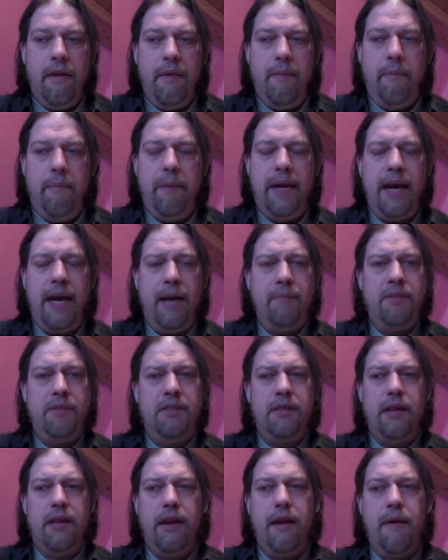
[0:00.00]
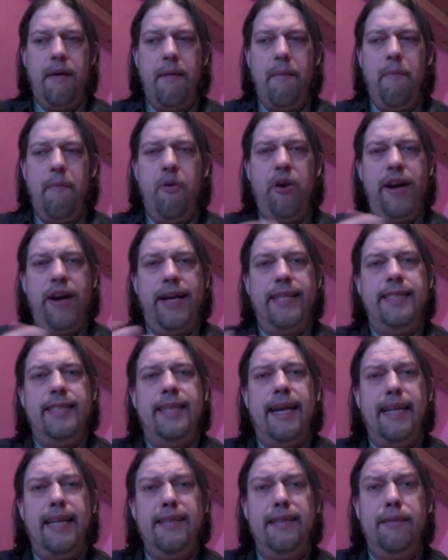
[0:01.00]
becomes more
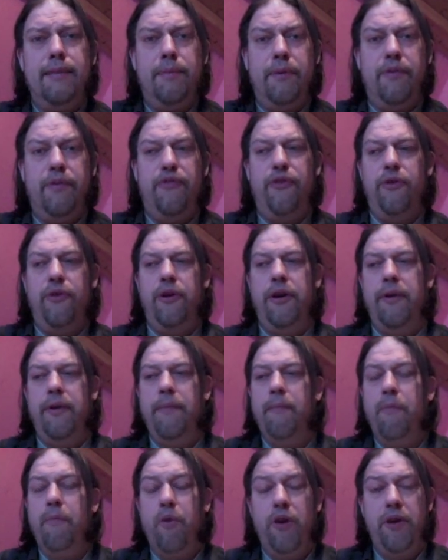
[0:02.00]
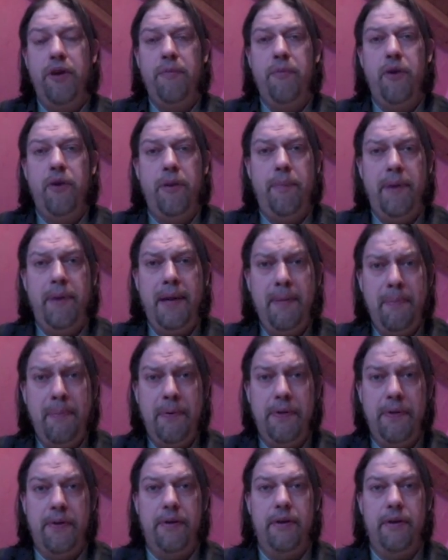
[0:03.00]
accessible for more and more
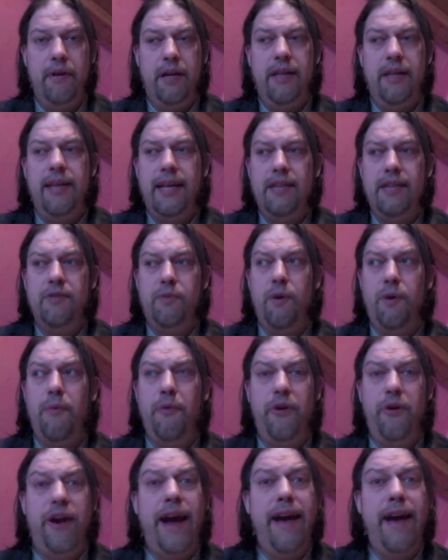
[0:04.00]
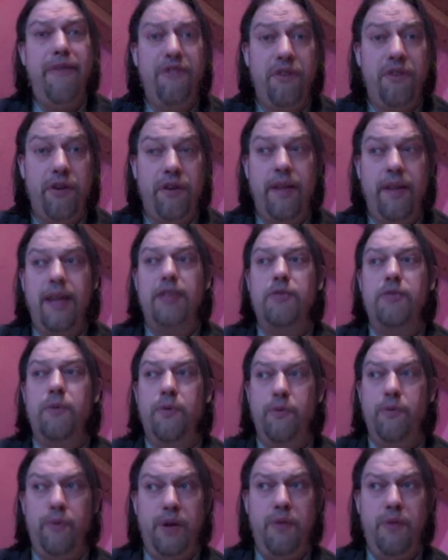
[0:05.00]
people. And that's what we're after. That's what
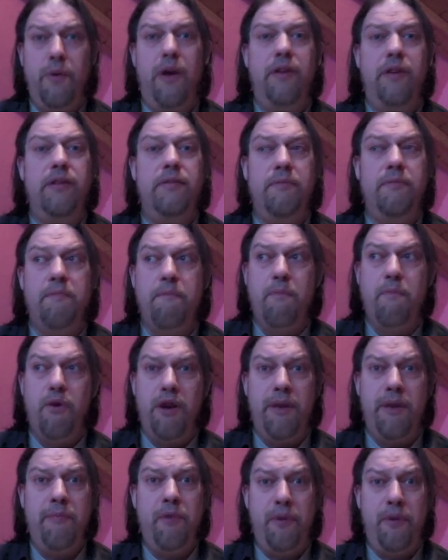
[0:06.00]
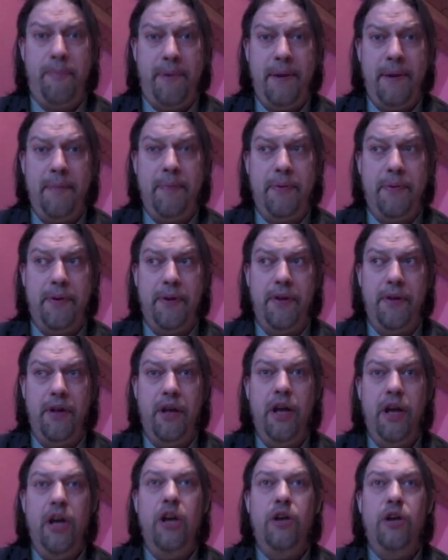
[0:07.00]
we want, more and more people
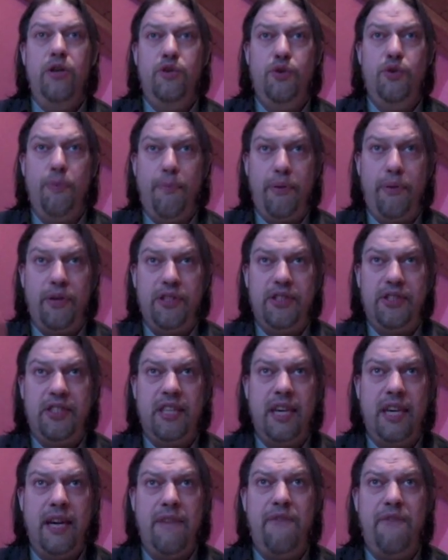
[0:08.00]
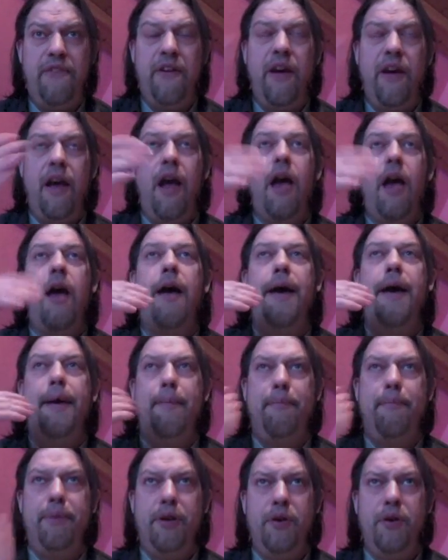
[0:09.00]
to perceive a
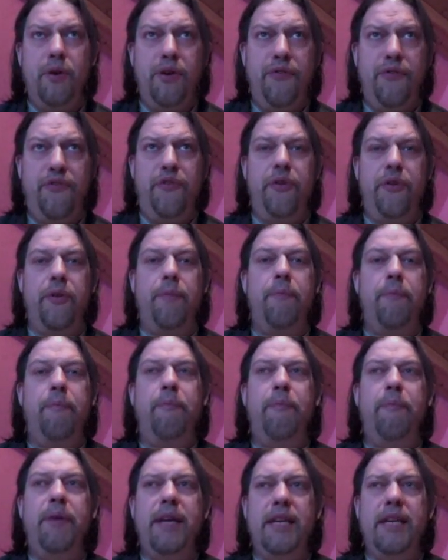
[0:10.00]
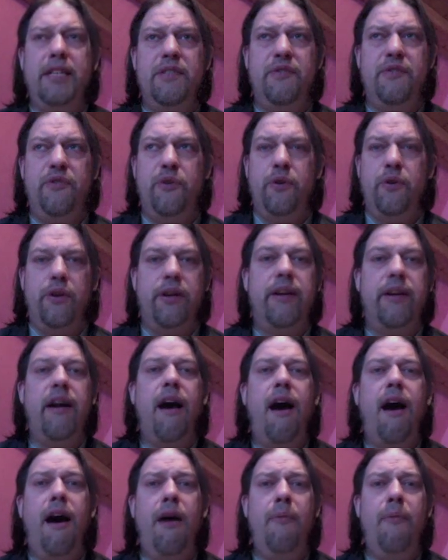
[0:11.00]
beautiful, peaceful,
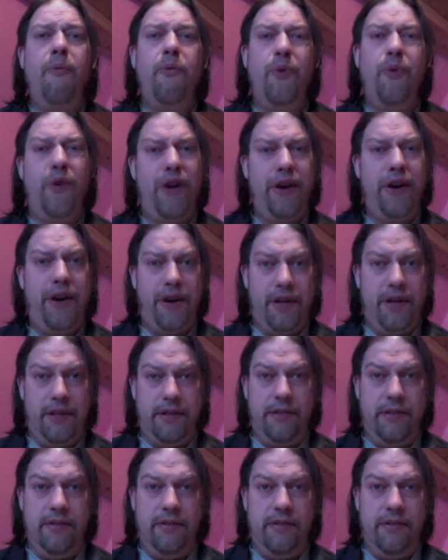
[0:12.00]
calm world.